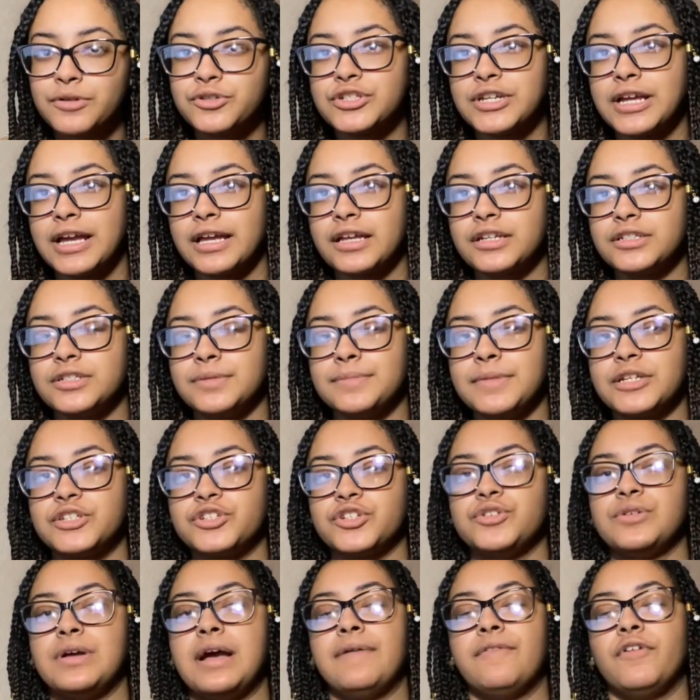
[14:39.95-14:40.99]
check to make sure
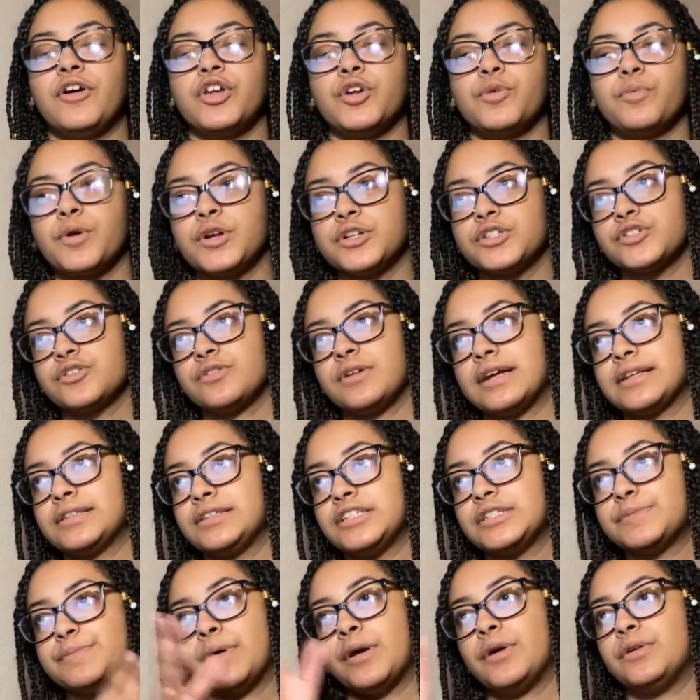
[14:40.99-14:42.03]
you have all your words correctly
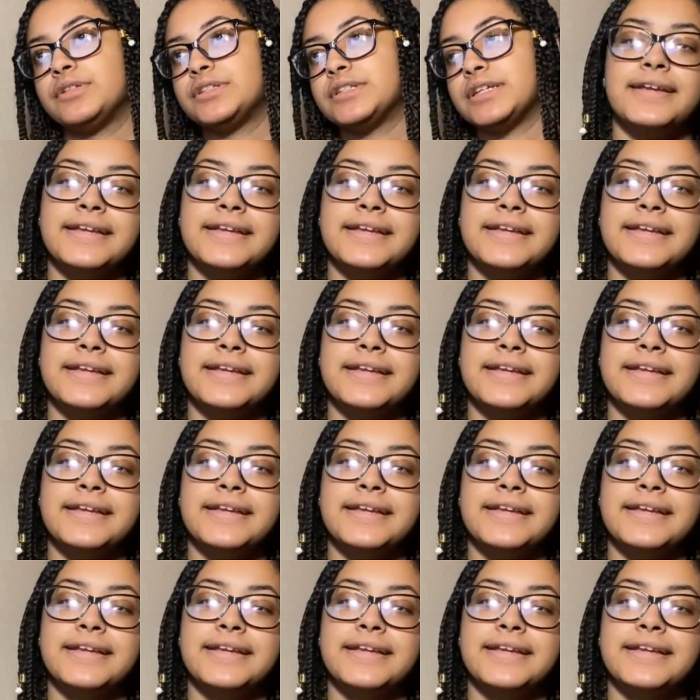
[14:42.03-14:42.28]
spelled.